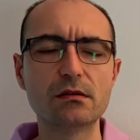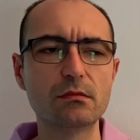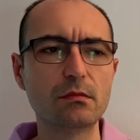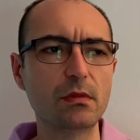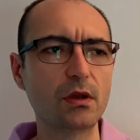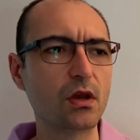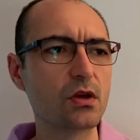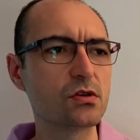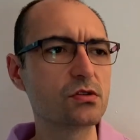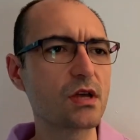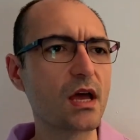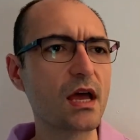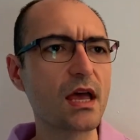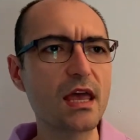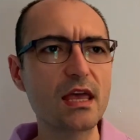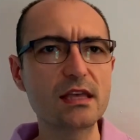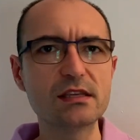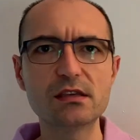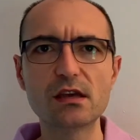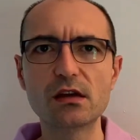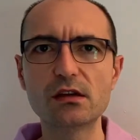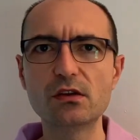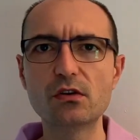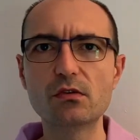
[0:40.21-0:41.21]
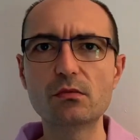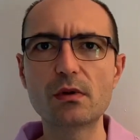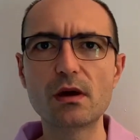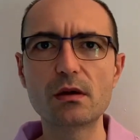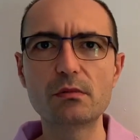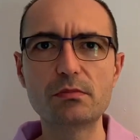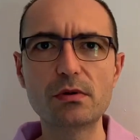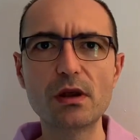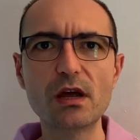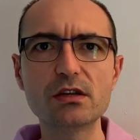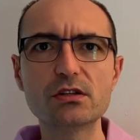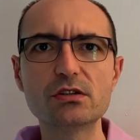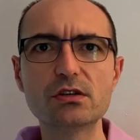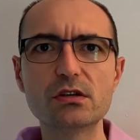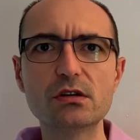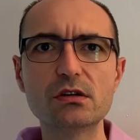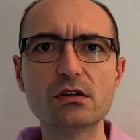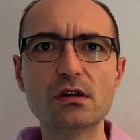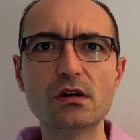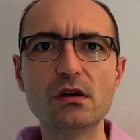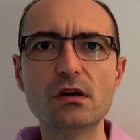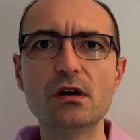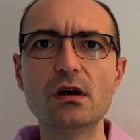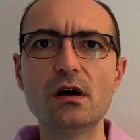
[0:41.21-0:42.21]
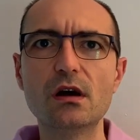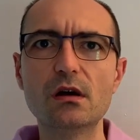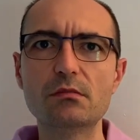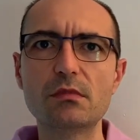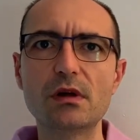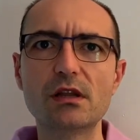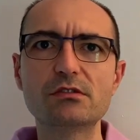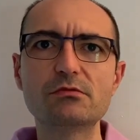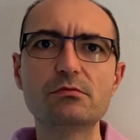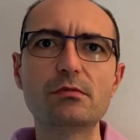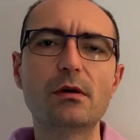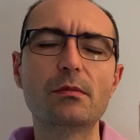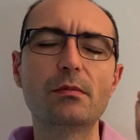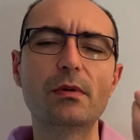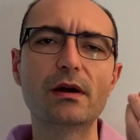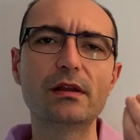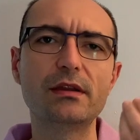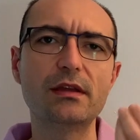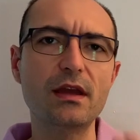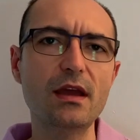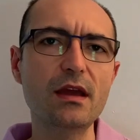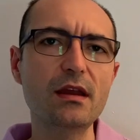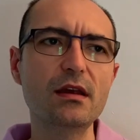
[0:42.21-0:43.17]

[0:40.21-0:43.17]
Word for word: because I, as I know my pressure, I multiply by the